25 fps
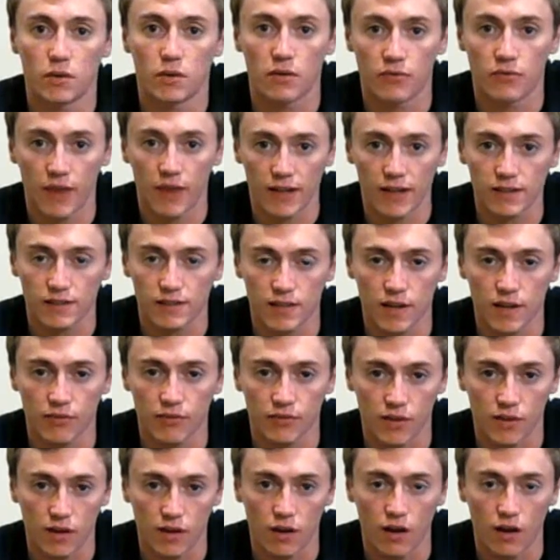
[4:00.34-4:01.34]
advanced
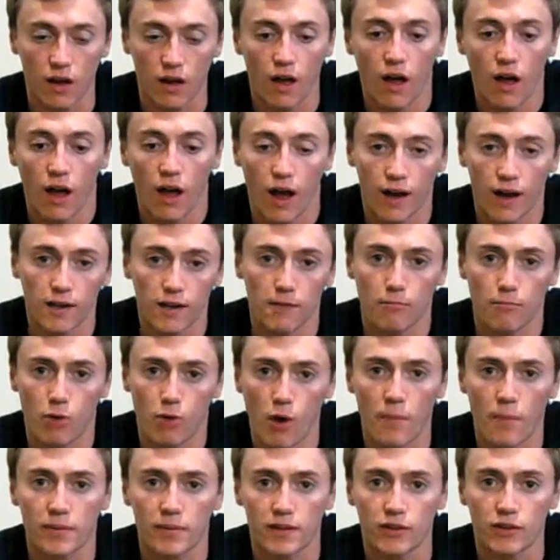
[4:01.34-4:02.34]
lifter and you're
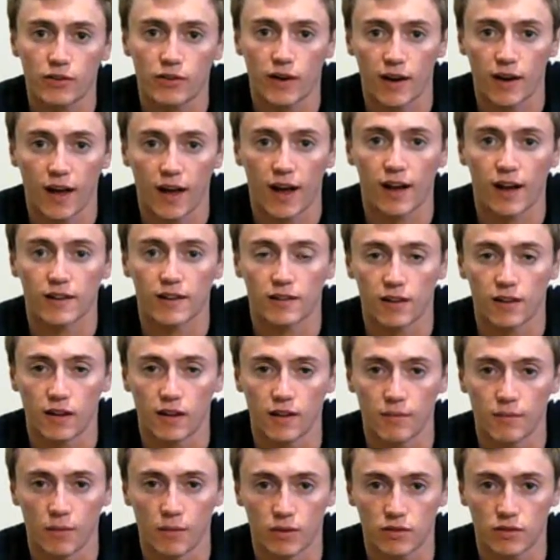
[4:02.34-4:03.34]
purposely trying to isolate
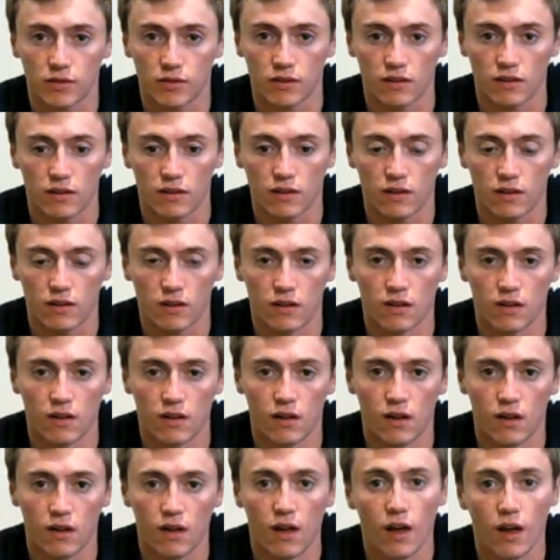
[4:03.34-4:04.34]
the muscle.
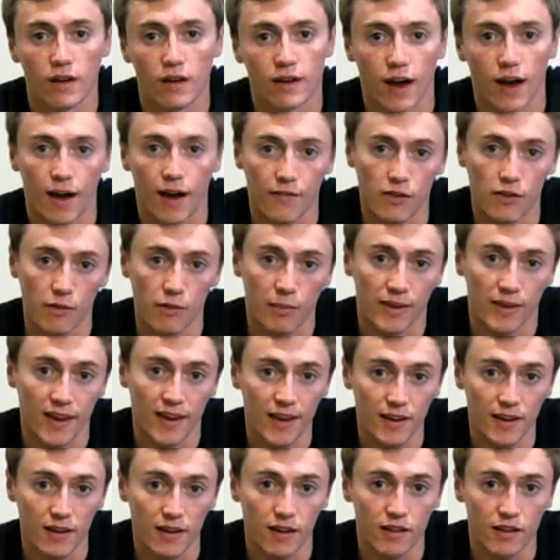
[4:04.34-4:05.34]
Now, if you're a
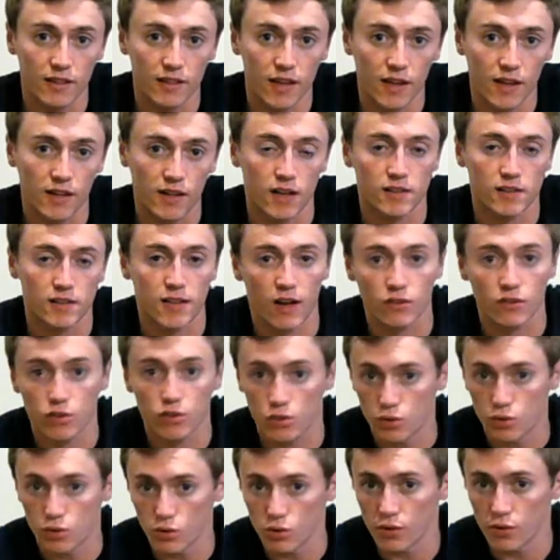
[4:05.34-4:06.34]
beginner and think that sounds
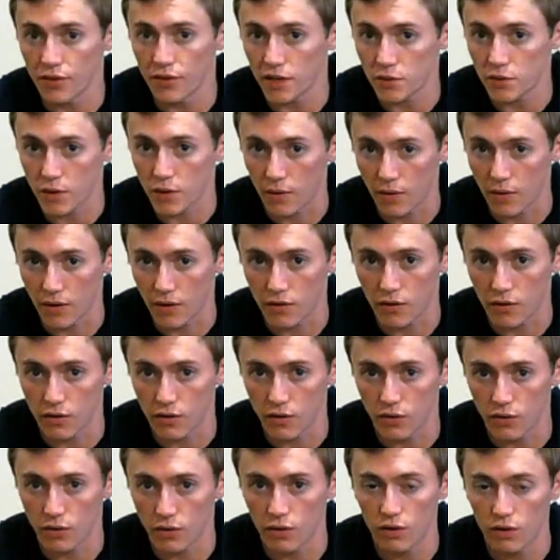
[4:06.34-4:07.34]
cool and that's what you want to
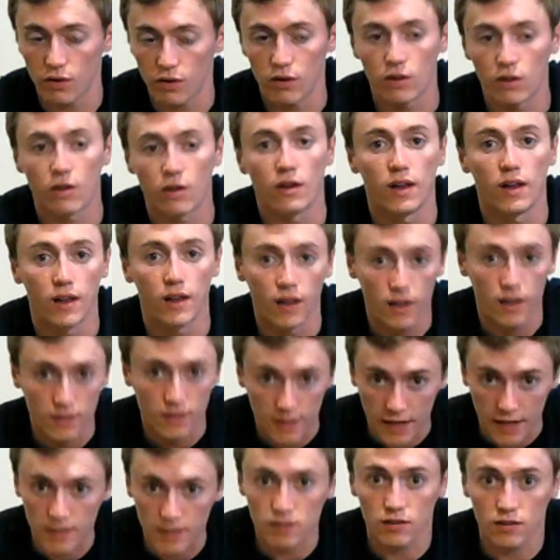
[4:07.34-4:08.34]
do,
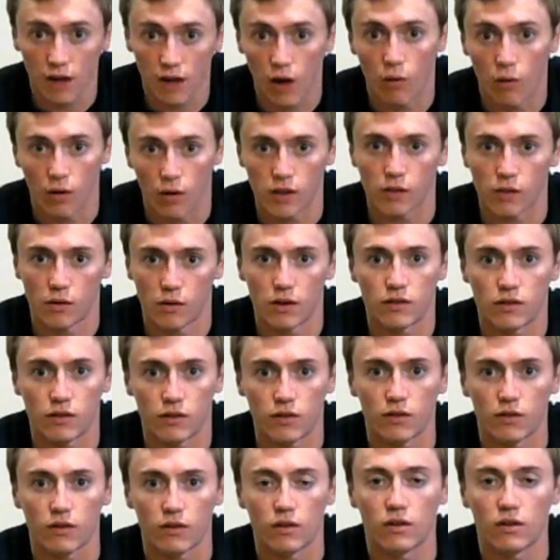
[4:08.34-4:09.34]
that's not what you want to
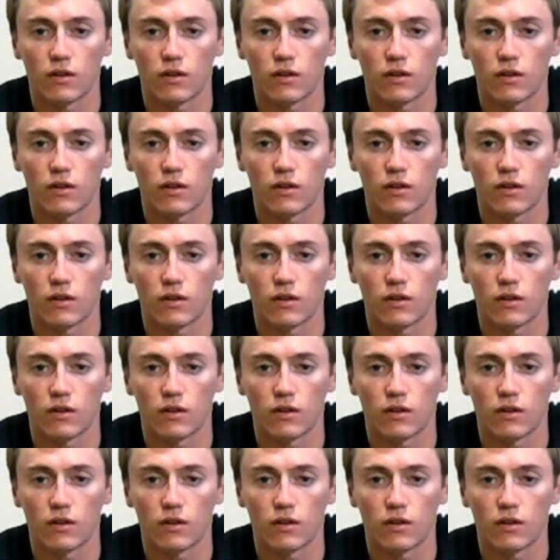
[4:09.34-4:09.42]
do.